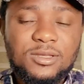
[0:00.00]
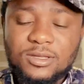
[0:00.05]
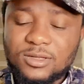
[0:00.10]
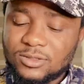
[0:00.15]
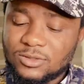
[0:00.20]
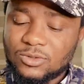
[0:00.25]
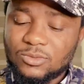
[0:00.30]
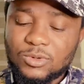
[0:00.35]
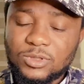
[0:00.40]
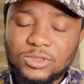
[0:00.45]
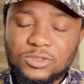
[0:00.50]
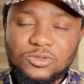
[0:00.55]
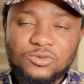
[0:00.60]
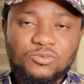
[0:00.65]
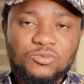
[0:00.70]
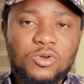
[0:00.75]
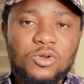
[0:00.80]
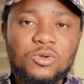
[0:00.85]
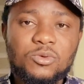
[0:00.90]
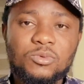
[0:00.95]
So what is
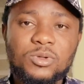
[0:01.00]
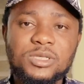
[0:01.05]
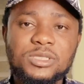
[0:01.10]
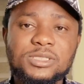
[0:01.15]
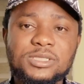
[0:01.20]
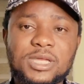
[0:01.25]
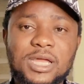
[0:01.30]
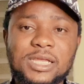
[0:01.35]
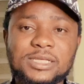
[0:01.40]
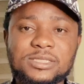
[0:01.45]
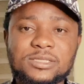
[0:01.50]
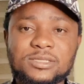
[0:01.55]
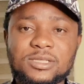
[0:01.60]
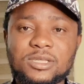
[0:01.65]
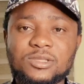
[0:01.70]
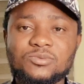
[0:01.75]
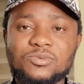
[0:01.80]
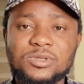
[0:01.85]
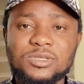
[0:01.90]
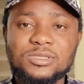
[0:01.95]
wrong with the
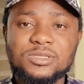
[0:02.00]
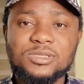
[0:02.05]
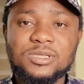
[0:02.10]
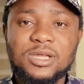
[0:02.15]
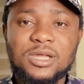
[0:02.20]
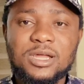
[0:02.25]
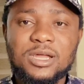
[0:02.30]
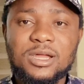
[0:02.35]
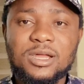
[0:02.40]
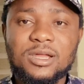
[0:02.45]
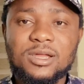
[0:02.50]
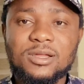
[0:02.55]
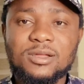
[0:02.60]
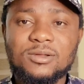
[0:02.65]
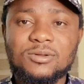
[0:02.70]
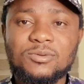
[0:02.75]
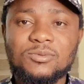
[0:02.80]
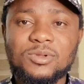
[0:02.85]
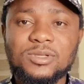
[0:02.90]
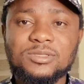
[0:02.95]
accident with
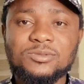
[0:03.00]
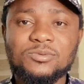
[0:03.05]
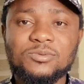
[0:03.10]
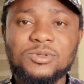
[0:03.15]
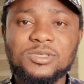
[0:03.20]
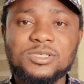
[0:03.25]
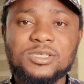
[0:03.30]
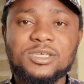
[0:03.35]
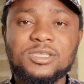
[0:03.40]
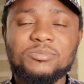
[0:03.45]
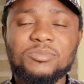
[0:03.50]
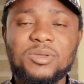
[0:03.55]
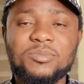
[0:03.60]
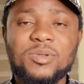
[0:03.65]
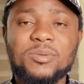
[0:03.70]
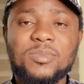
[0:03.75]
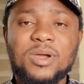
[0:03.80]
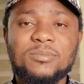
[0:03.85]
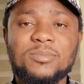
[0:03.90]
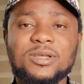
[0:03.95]
Wizkid baby
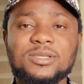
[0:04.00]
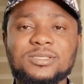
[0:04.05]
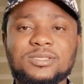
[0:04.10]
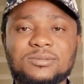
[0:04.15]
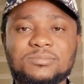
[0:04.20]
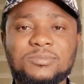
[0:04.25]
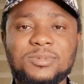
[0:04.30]
mamas?